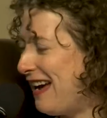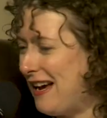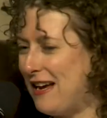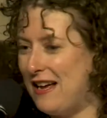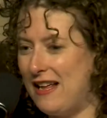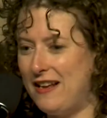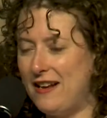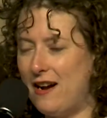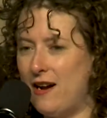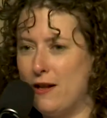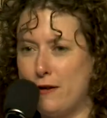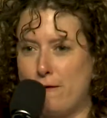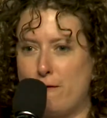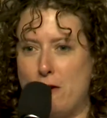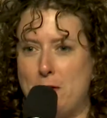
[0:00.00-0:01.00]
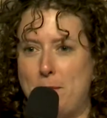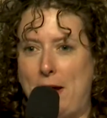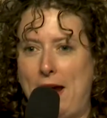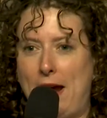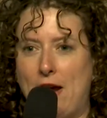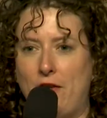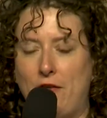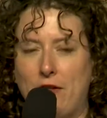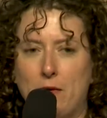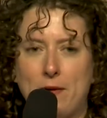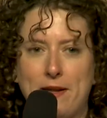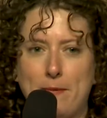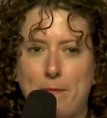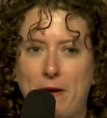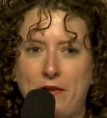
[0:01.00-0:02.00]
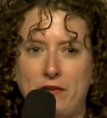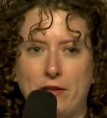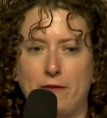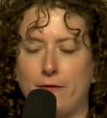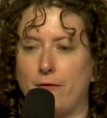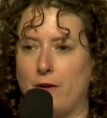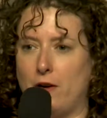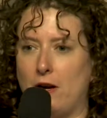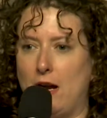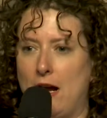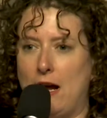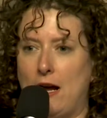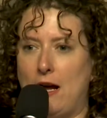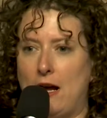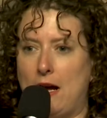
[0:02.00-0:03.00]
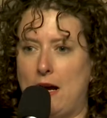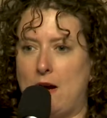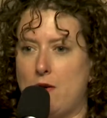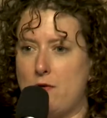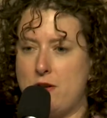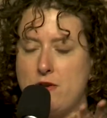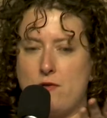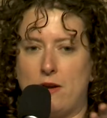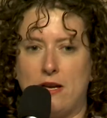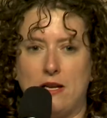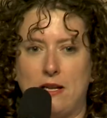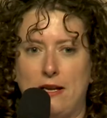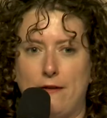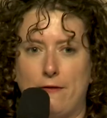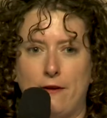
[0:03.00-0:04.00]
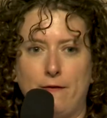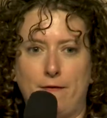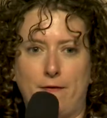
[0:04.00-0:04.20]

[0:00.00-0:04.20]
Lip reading: And on the front page, there was a budget for how you can live on